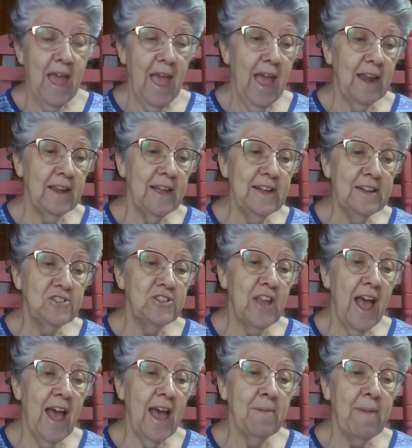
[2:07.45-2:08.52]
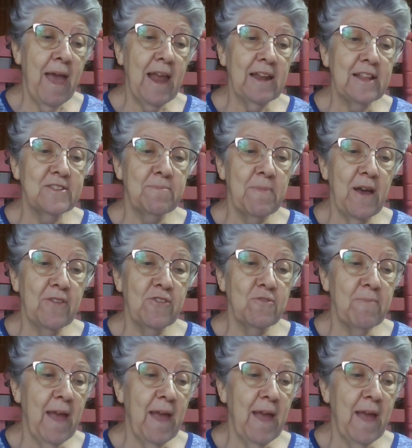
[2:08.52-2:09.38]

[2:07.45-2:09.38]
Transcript: At lunchtime, Alan's mother